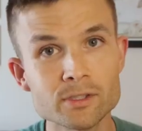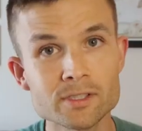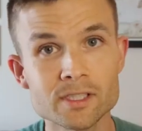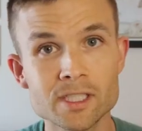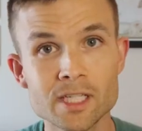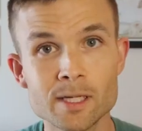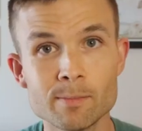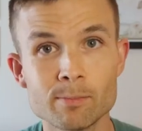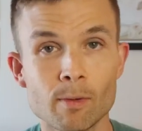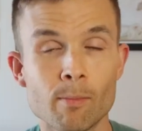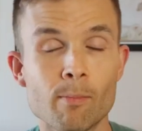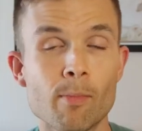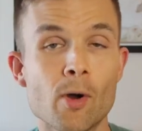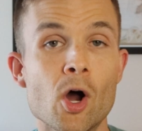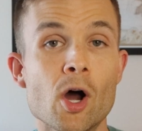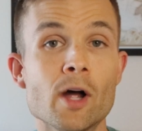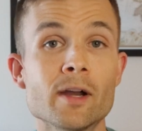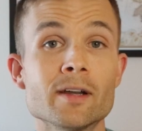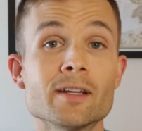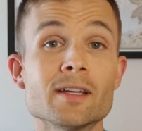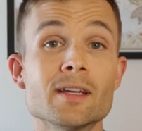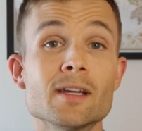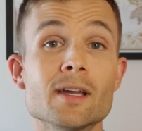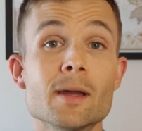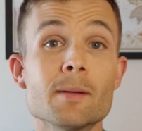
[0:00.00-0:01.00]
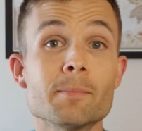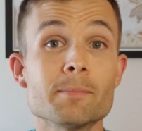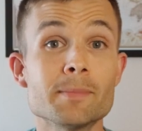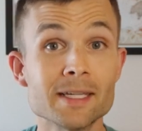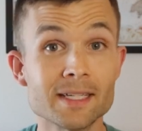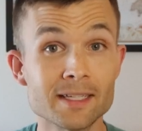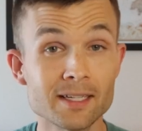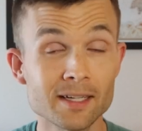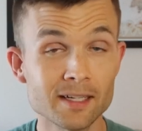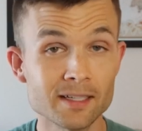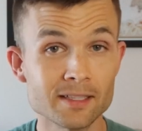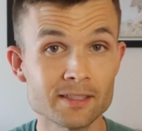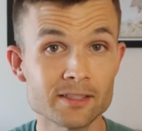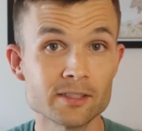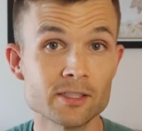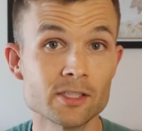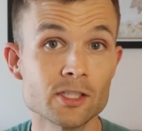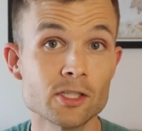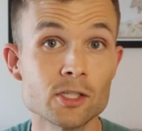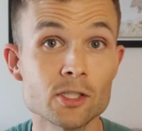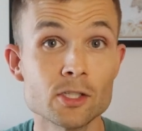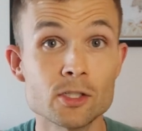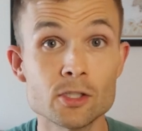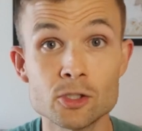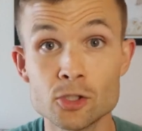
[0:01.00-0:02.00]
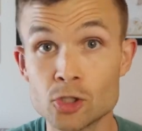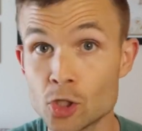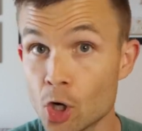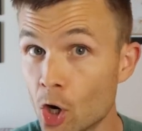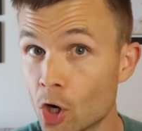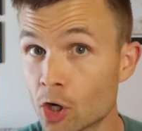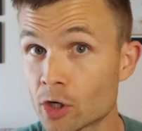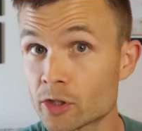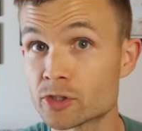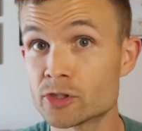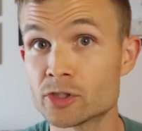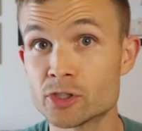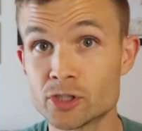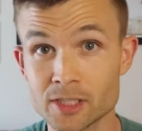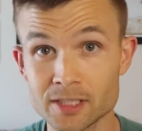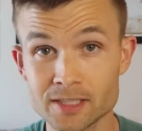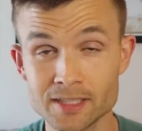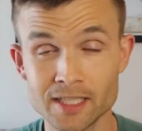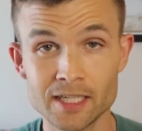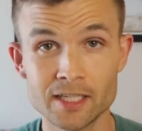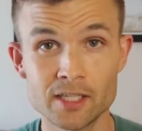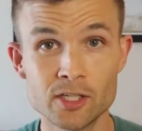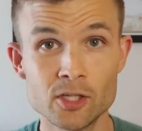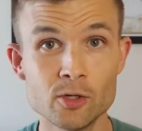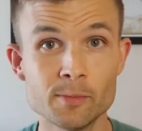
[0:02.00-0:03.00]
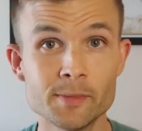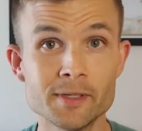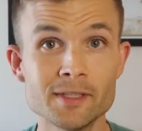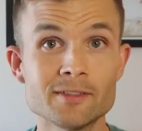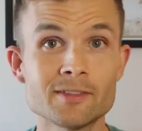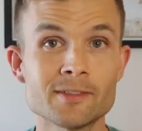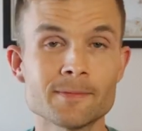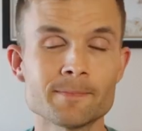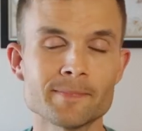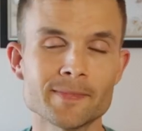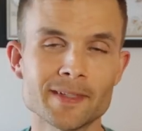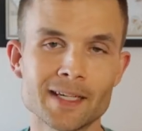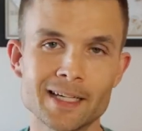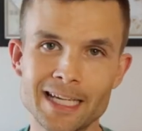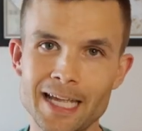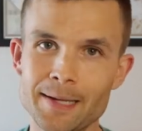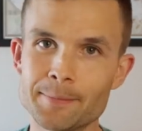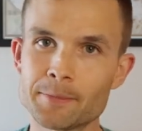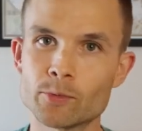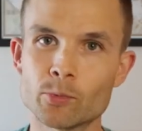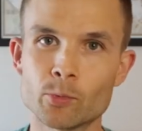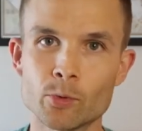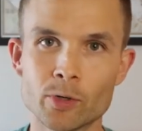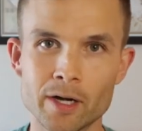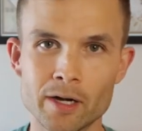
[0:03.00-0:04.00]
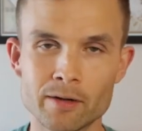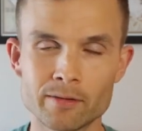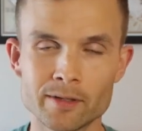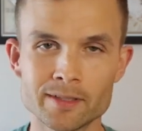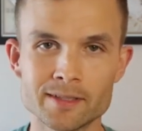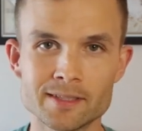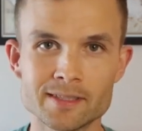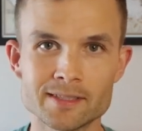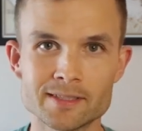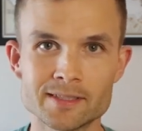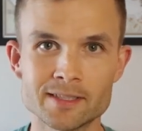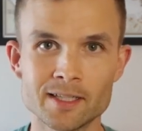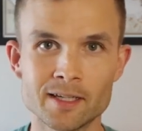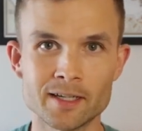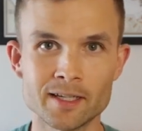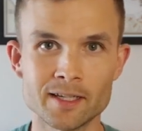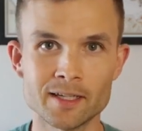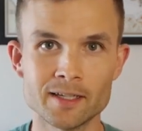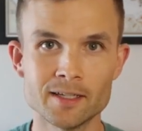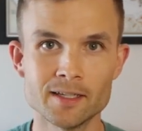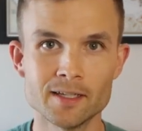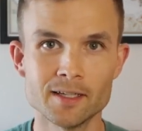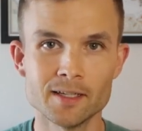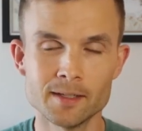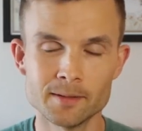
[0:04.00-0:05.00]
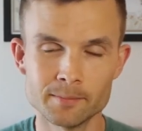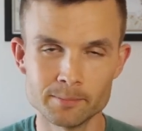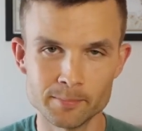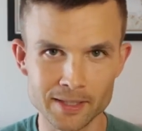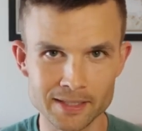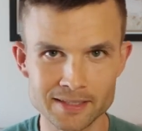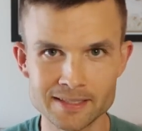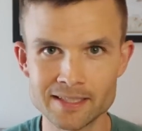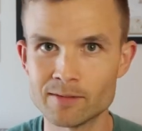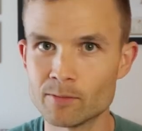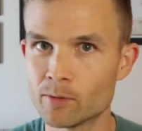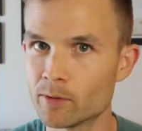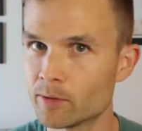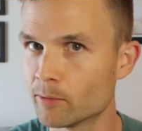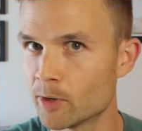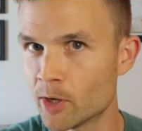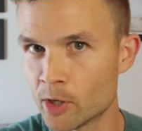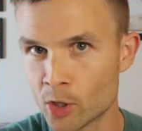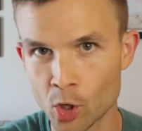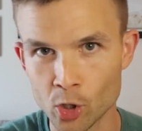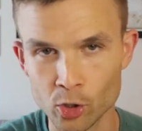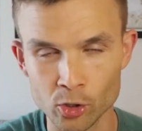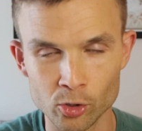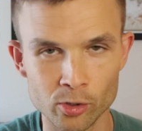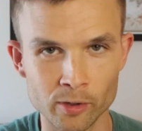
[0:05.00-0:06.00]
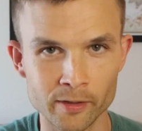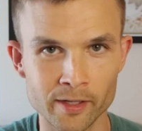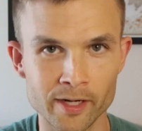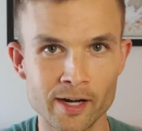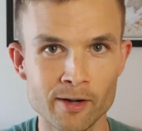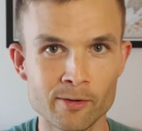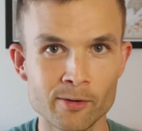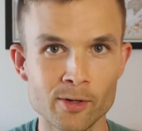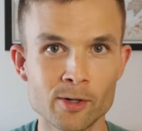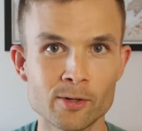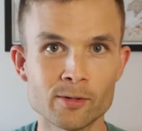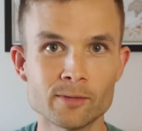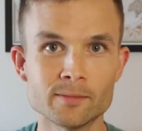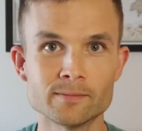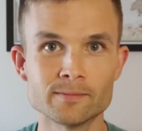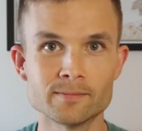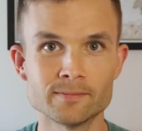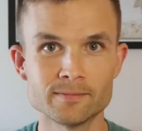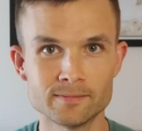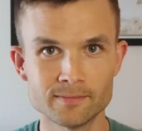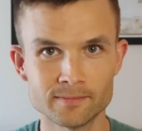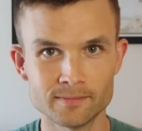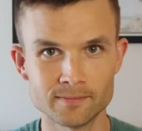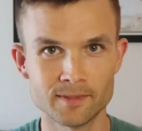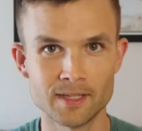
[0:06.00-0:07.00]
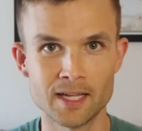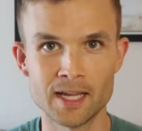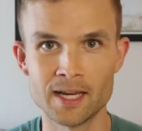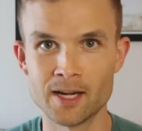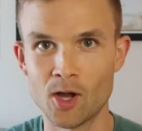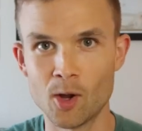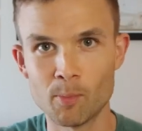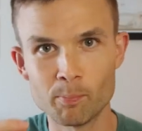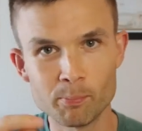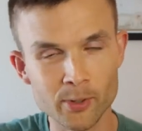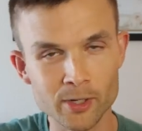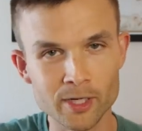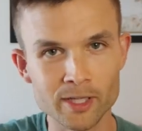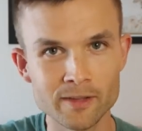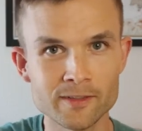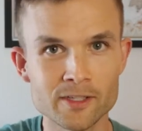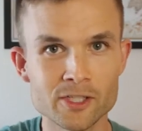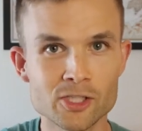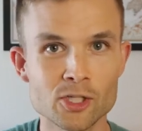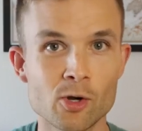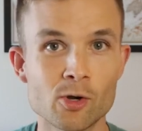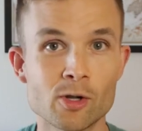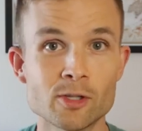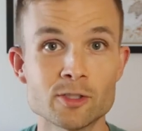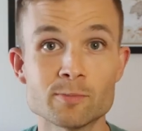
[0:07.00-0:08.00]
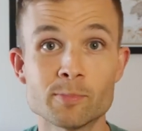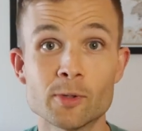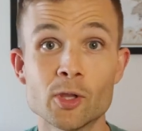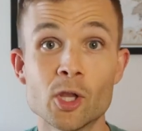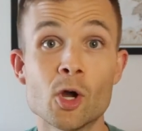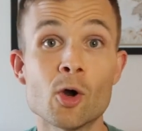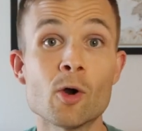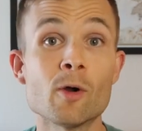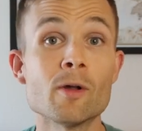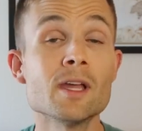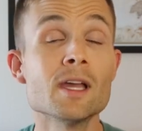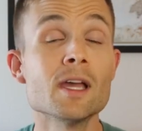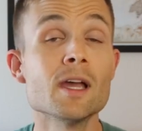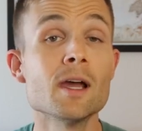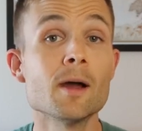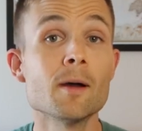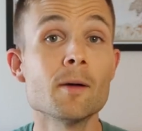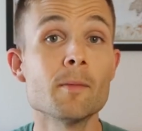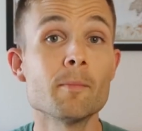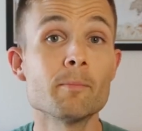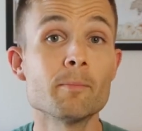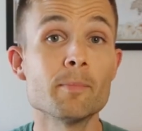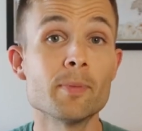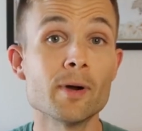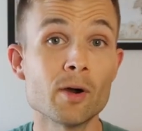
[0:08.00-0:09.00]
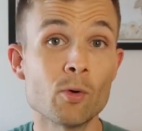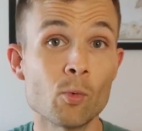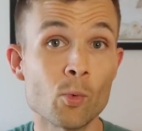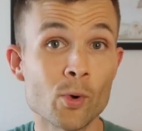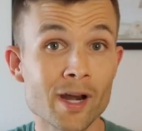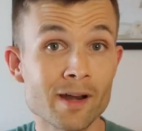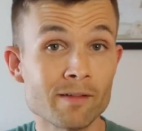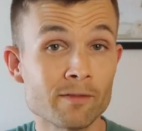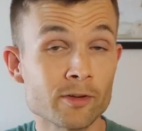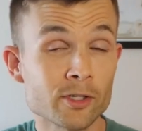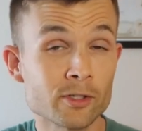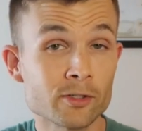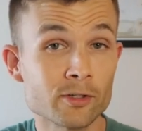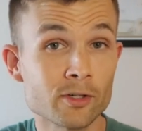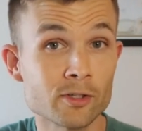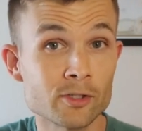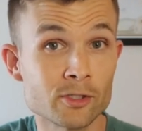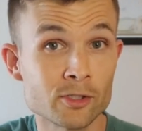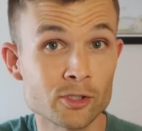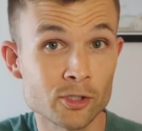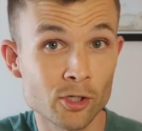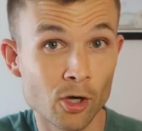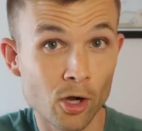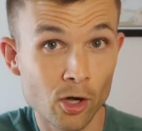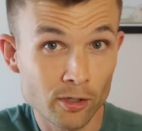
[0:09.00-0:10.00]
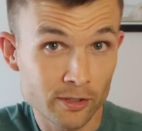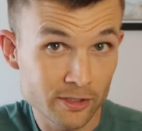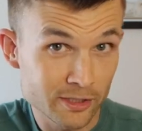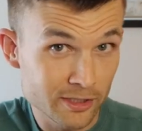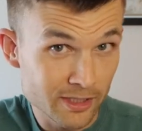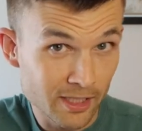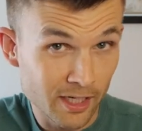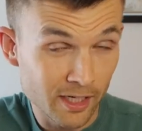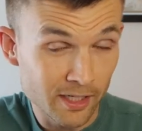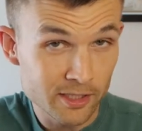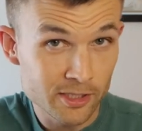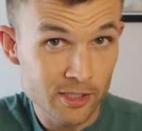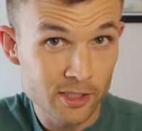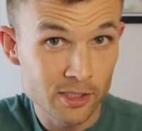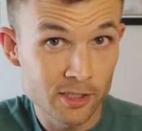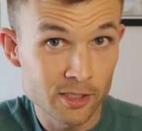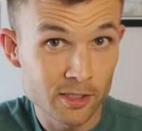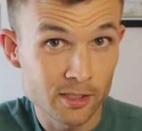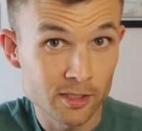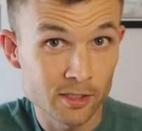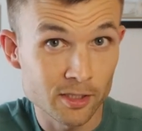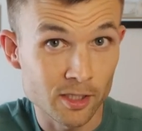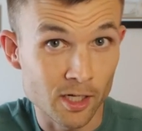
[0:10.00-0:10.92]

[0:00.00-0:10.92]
builds a deeper bond because dogs, just like humans, I can't remember where I read this study, but it's in an article that I wrote and I'll put it in the show notes below. But whenever dogs touch